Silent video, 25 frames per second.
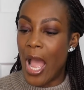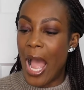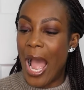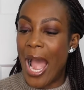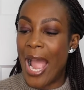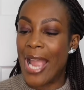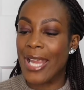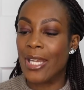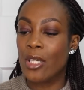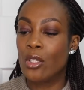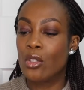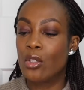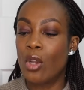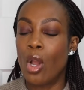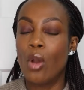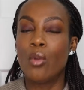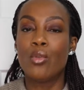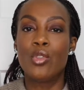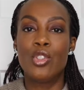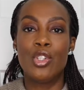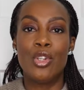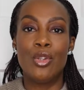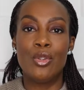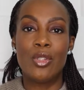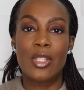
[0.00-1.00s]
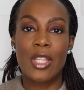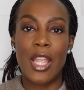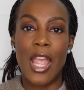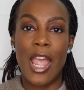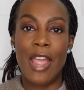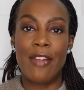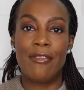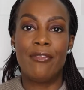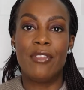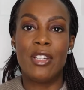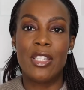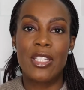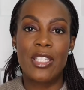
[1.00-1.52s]
I don't use it
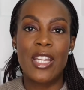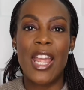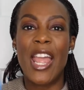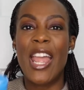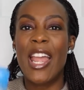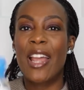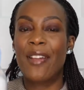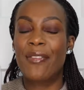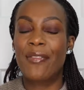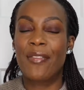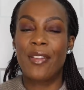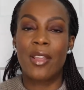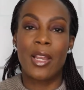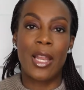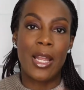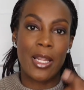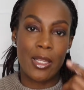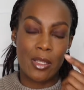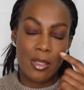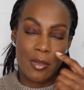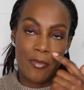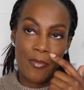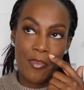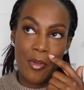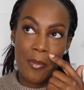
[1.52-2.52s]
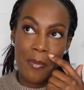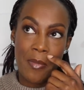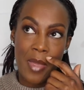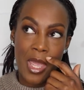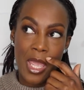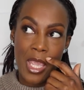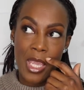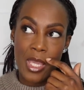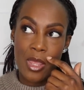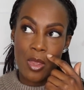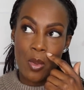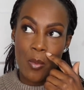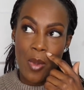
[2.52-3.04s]
every day. I feel like for
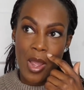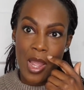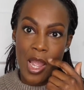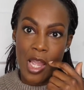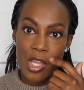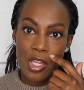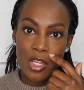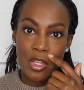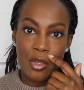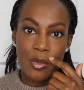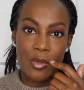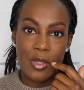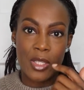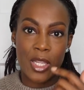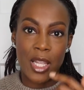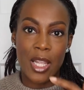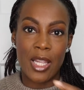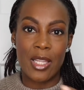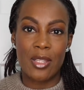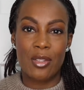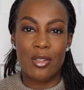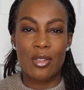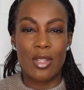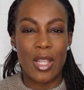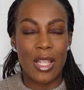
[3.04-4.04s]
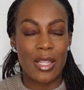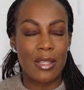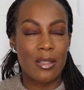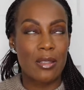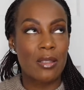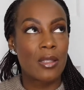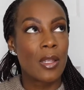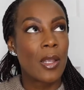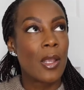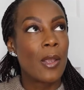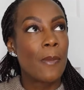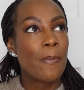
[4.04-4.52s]
me, the way I use it is